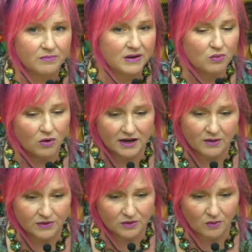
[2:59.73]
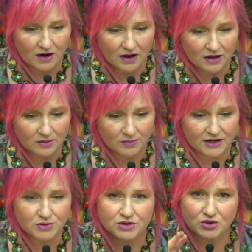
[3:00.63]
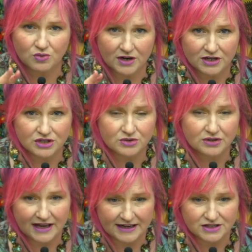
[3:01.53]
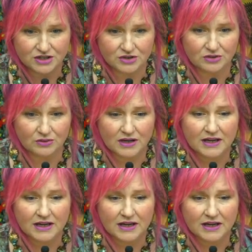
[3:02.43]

be working with your watercolor brush, you want to do the last two.